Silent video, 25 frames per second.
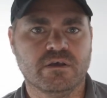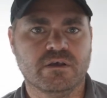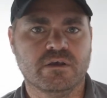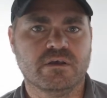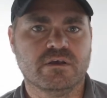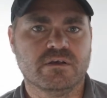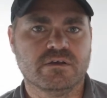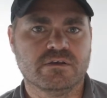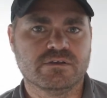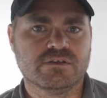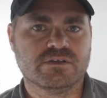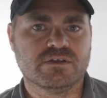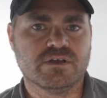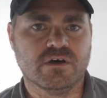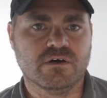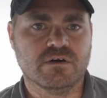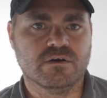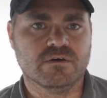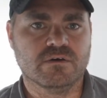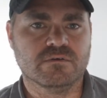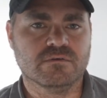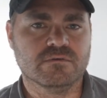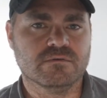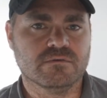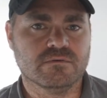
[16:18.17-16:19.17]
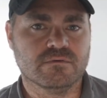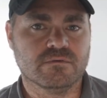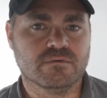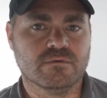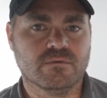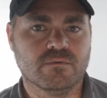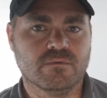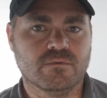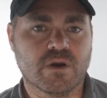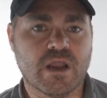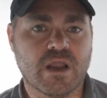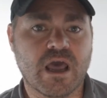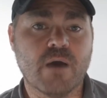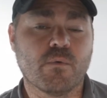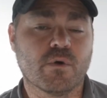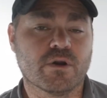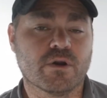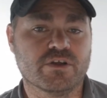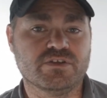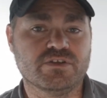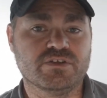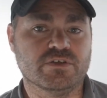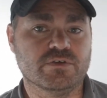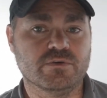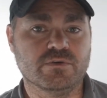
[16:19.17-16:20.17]
So what I want to
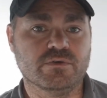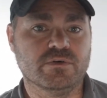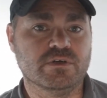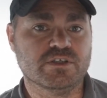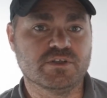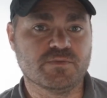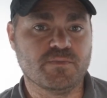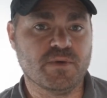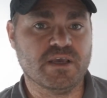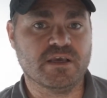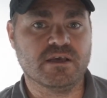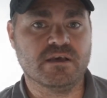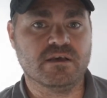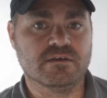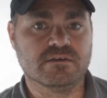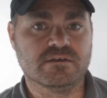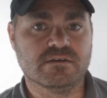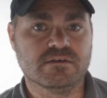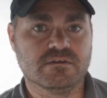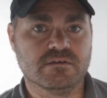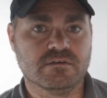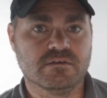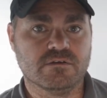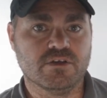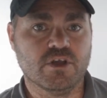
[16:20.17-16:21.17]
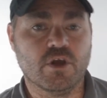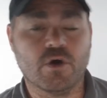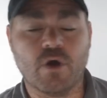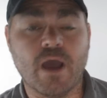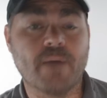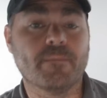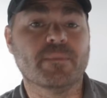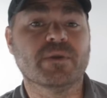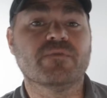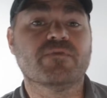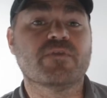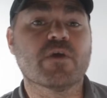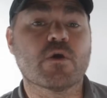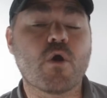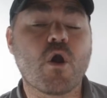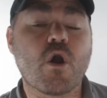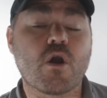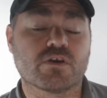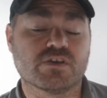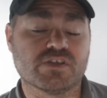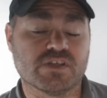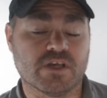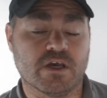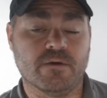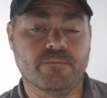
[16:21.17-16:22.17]
do is be as, there are
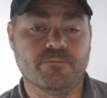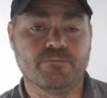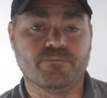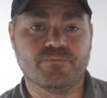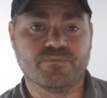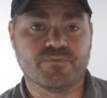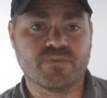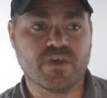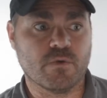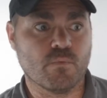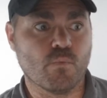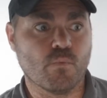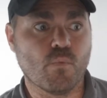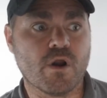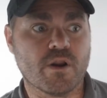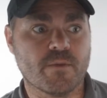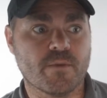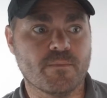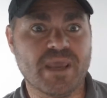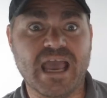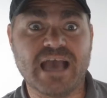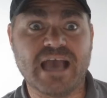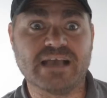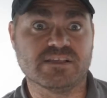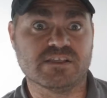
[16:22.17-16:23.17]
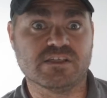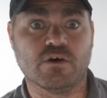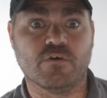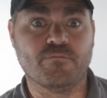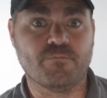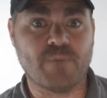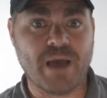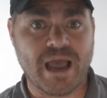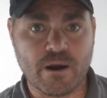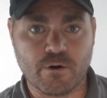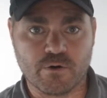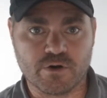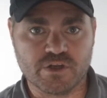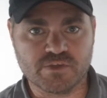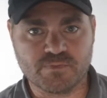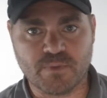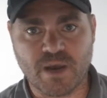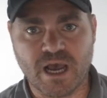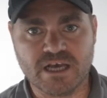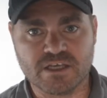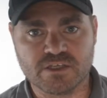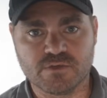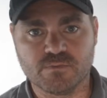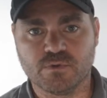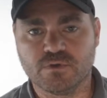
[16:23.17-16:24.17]
some that want to be as self-powered as
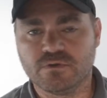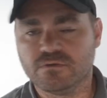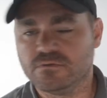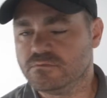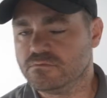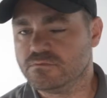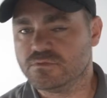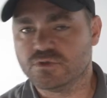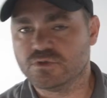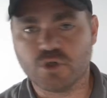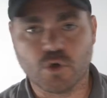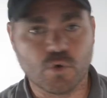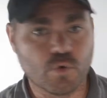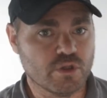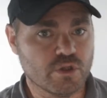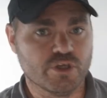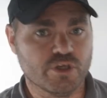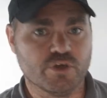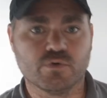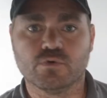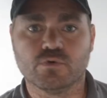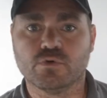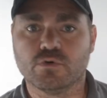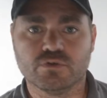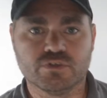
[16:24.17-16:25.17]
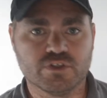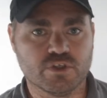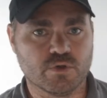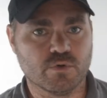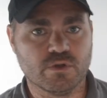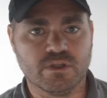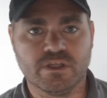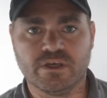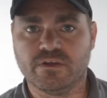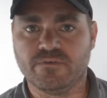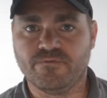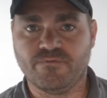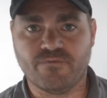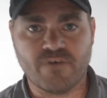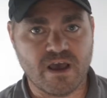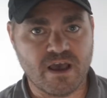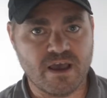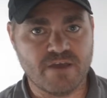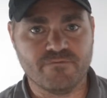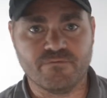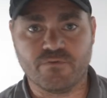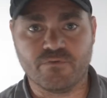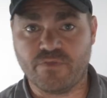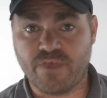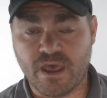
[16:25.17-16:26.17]
possible. Totally cool, totally fine
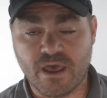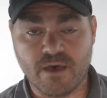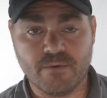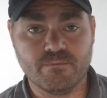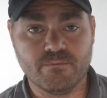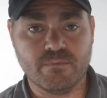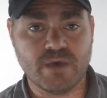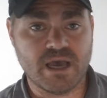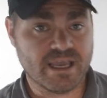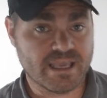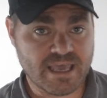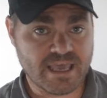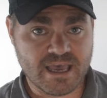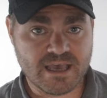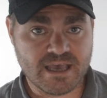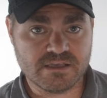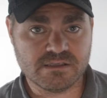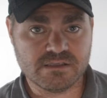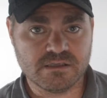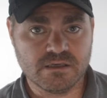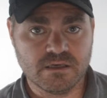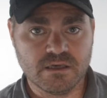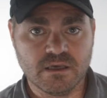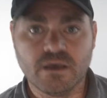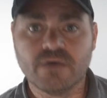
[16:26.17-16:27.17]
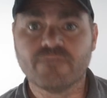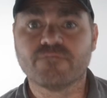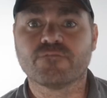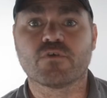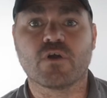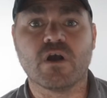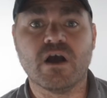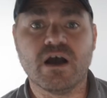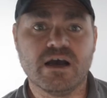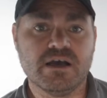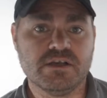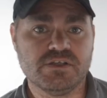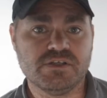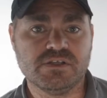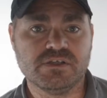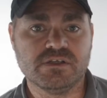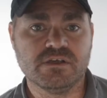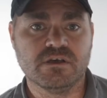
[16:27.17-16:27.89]
for them, I guess. For us,